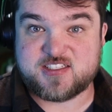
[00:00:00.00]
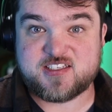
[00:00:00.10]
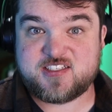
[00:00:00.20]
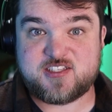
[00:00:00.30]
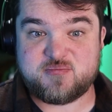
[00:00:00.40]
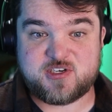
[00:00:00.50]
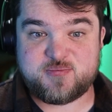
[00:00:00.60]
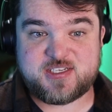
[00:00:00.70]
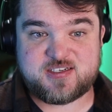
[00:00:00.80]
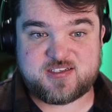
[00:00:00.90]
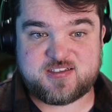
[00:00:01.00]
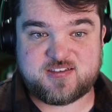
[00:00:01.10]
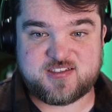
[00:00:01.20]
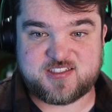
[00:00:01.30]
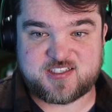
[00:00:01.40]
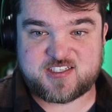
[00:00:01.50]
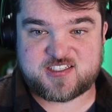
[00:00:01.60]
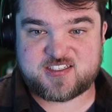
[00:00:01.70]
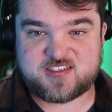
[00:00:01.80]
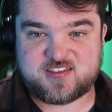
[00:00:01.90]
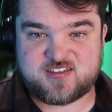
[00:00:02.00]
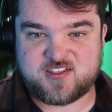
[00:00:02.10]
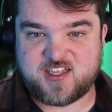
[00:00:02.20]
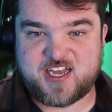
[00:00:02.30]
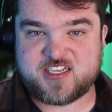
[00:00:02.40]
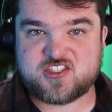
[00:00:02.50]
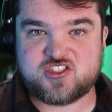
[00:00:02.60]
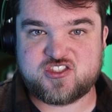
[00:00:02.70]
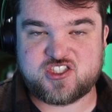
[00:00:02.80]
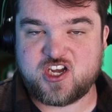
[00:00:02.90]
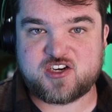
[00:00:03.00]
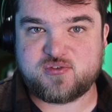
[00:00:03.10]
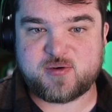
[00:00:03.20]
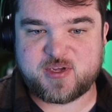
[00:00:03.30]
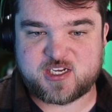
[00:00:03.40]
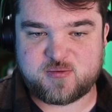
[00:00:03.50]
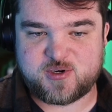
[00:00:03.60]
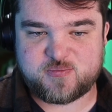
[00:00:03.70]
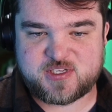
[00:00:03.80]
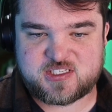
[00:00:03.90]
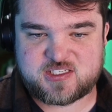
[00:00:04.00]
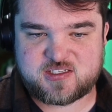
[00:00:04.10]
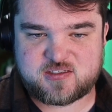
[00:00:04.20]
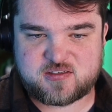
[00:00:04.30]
Is this the moment? Is this the last Chuck-Rebecca moment?